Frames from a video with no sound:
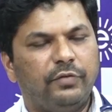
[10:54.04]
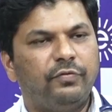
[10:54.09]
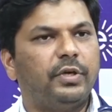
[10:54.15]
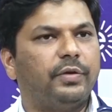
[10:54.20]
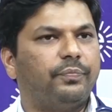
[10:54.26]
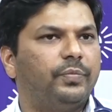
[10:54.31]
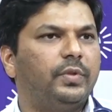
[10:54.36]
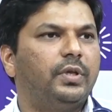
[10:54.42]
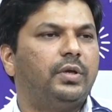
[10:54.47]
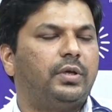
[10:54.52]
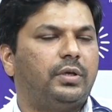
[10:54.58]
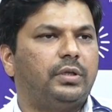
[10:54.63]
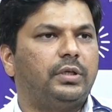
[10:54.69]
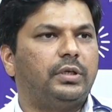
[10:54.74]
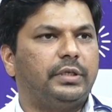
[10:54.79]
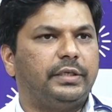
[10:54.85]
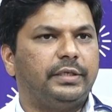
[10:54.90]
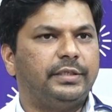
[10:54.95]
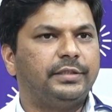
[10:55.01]
Anyway,
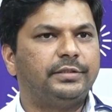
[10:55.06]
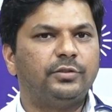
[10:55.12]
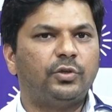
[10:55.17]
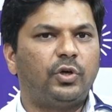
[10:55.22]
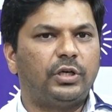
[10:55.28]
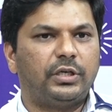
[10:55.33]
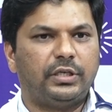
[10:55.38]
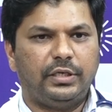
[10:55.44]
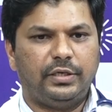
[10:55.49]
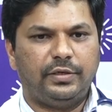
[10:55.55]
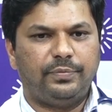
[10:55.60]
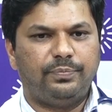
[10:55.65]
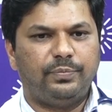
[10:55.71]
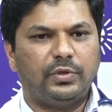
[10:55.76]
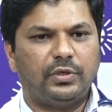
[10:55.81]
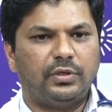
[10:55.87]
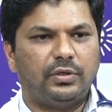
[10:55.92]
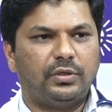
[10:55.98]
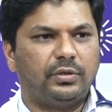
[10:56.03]
this is not a
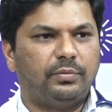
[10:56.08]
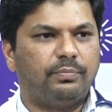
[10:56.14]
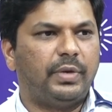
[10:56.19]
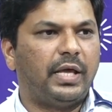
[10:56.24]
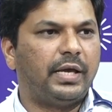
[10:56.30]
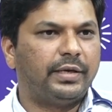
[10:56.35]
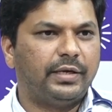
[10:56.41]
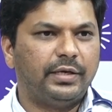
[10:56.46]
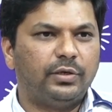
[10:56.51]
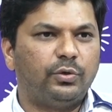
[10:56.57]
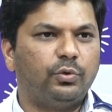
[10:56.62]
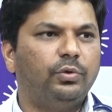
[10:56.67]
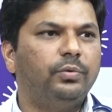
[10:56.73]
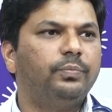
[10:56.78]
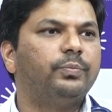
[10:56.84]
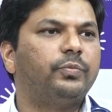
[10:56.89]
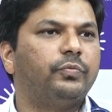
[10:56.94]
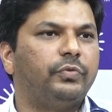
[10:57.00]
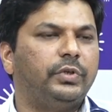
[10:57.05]
blanket
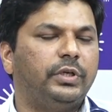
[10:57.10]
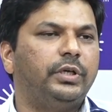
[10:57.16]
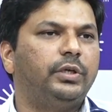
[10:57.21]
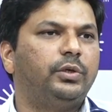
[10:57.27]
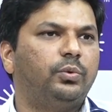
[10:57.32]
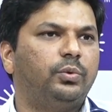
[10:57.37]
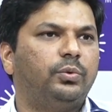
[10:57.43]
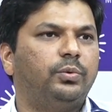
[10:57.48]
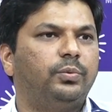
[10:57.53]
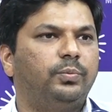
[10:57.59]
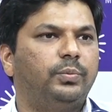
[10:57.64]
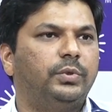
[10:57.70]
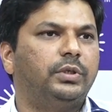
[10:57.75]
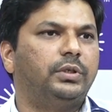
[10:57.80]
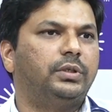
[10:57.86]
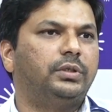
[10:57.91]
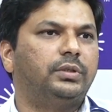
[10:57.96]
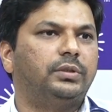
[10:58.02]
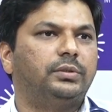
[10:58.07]
rule. We need
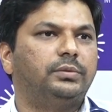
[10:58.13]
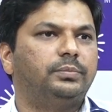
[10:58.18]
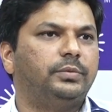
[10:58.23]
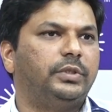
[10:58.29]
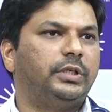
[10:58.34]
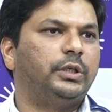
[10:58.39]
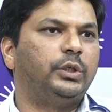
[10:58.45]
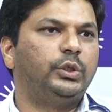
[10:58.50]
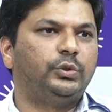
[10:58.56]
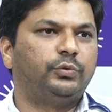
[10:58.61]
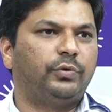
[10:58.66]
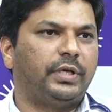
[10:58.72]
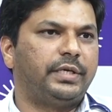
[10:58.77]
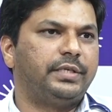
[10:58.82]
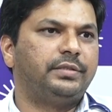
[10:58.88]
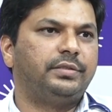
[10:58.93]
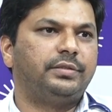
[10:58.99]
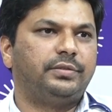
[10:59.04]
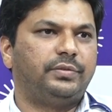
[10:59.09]
to
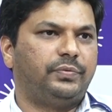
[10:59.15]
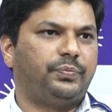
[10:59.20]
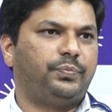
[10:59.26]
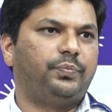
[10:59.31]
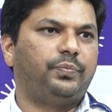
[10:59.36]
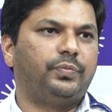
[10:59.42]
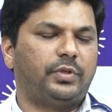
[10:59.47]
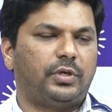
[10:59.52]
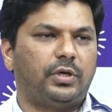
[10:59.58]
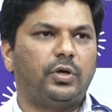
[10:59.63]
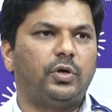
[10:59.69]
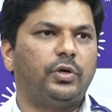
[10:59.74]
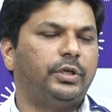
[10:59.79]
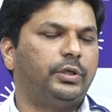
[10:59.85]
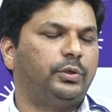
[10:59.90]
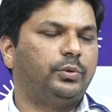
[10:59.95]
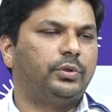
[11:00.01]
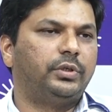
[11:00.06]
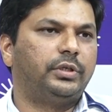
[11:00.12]
individualize
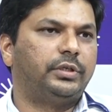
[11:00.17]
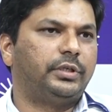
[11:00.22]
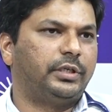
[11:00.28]
according to the